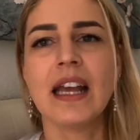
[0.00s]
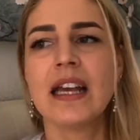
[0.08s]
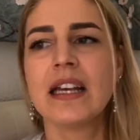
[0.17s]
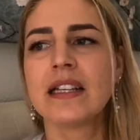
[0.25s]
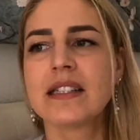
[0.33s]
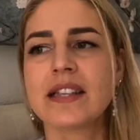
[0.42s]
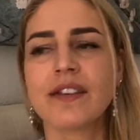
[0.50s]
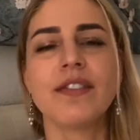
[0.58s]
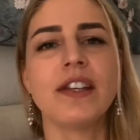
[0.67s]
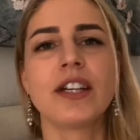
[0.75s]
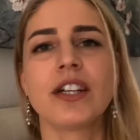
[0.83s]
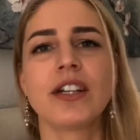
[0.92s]

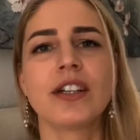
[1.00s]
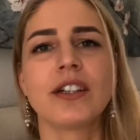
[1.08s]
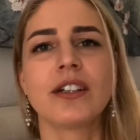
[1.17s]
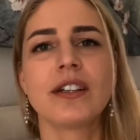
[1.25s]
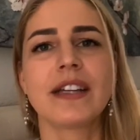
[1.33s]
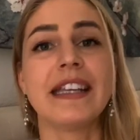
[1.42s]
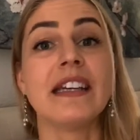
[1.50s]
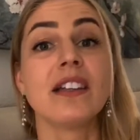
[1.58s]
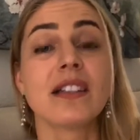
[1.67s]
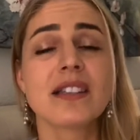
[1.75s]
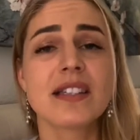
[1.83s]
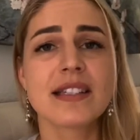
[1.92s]
severe
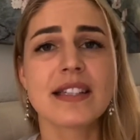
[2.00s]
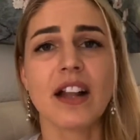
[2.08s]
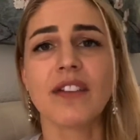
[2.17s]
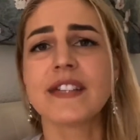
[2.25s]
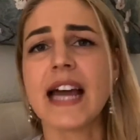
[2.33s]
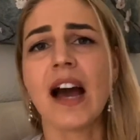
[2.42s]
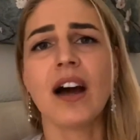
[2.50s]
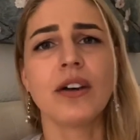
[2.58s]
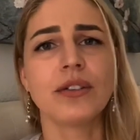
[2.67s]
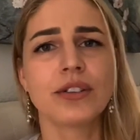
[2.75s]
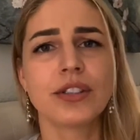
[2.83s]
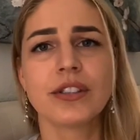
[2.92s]
guilt,
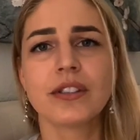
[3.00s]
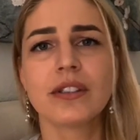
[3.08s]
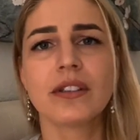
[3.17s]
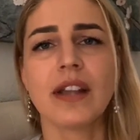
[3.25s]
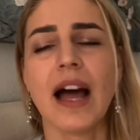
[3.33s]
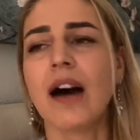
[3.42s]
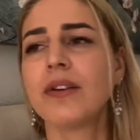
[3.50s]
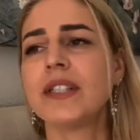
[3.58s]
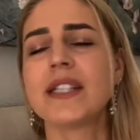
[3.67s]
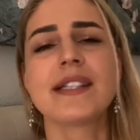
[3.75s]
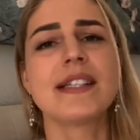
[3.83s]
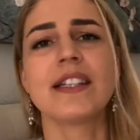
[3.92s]
self-doubt,
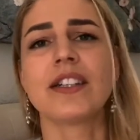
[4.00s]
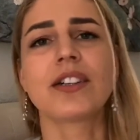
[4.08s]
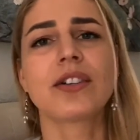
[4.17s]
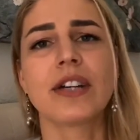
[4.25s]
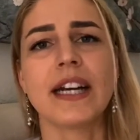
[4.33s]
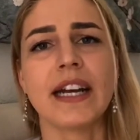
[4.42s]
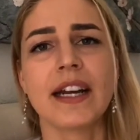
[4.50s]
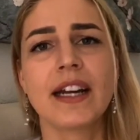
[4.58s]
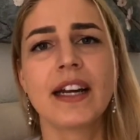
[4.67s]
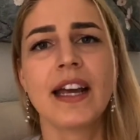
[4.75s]
loudest inner critic,